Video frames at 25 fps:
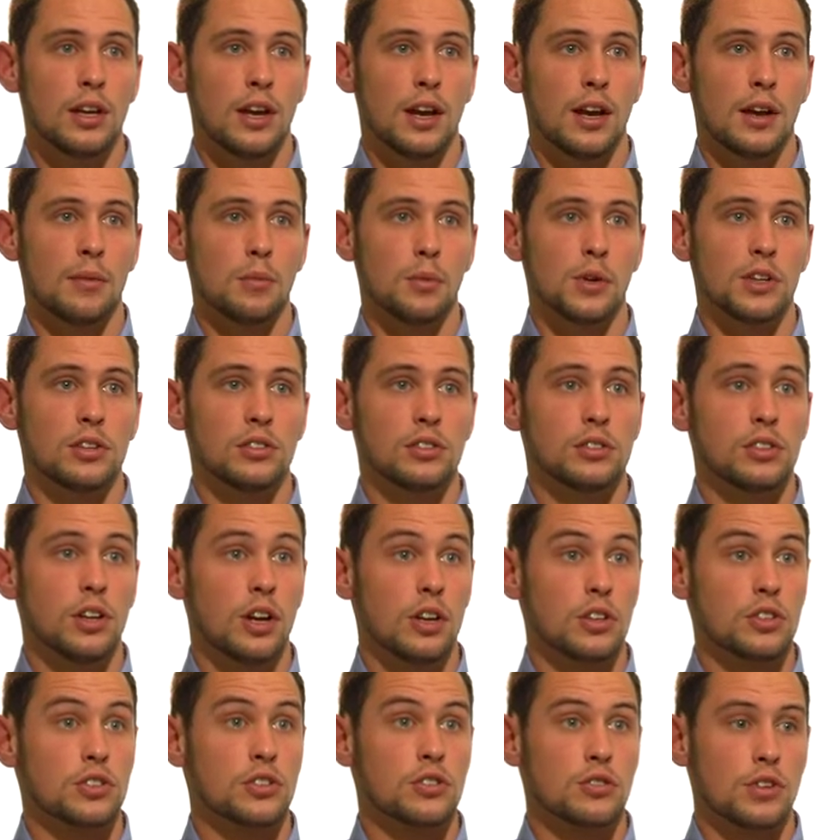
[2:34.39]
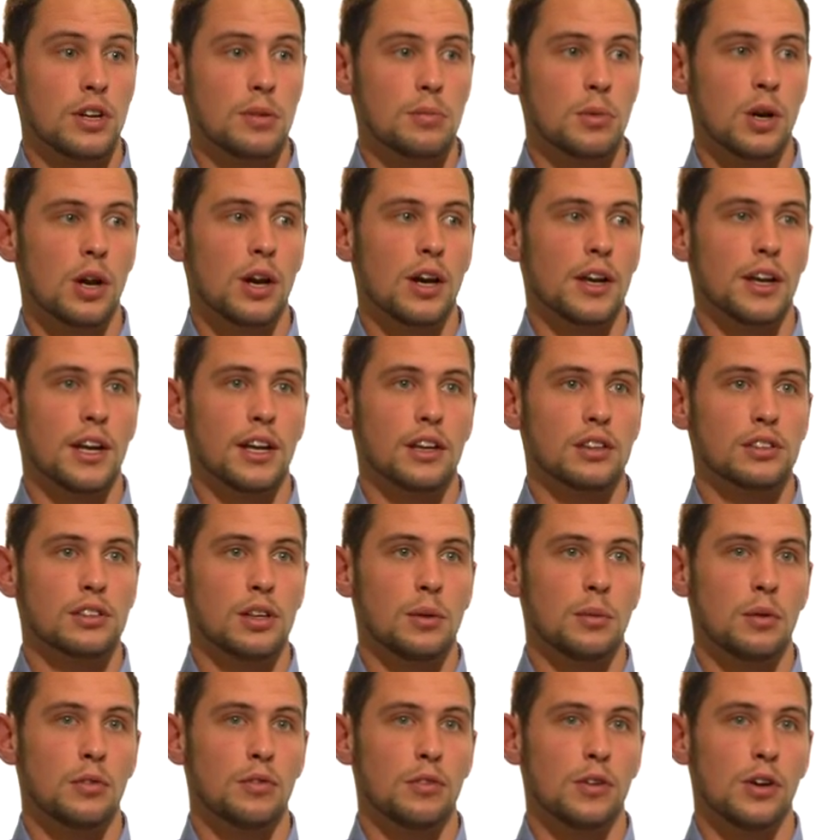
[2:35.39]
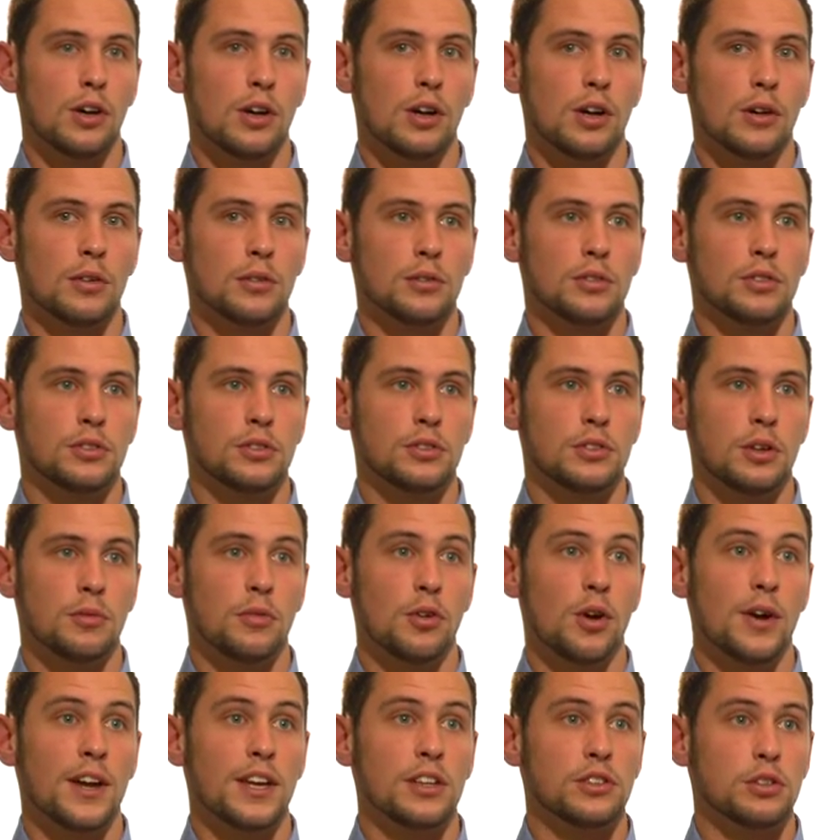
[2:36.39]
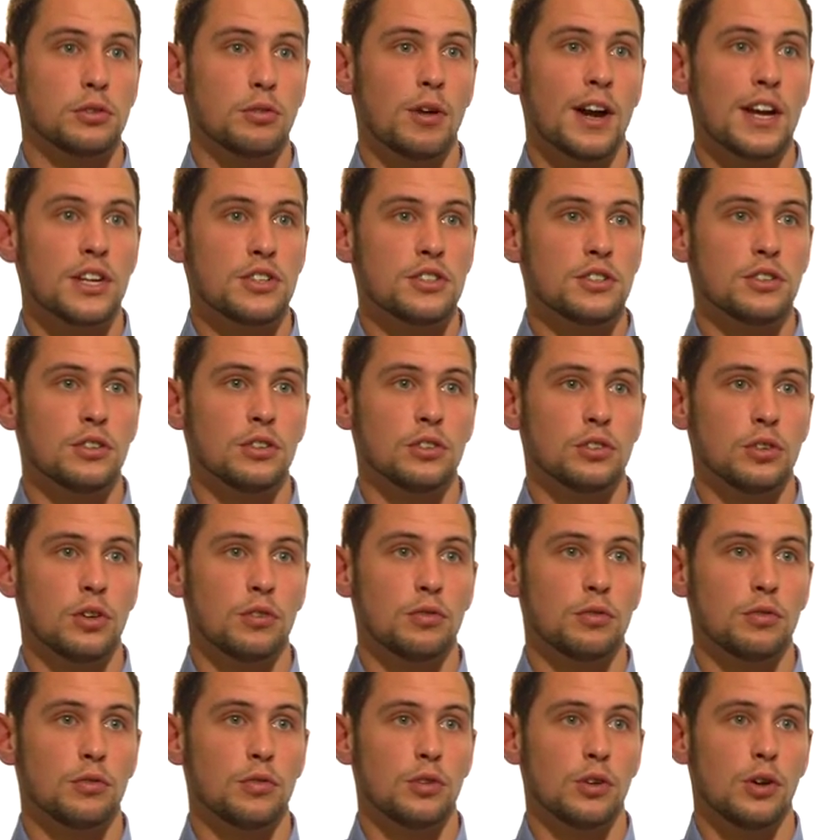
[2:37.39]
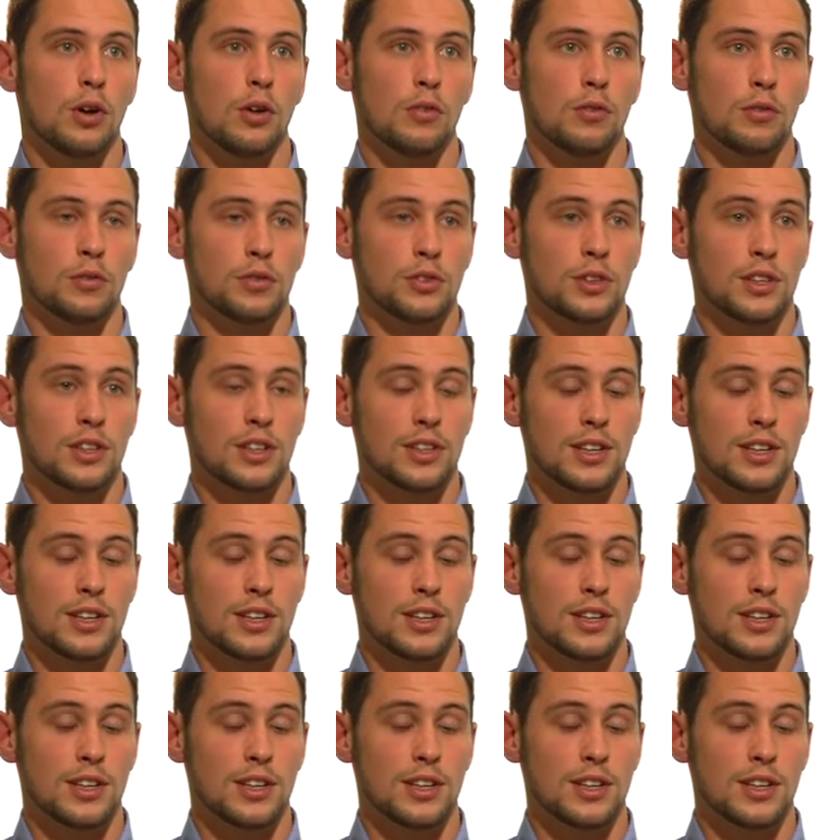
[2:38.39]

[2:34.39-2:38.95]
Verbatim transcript: And we can start streamlining some of our, some of our iterations of, of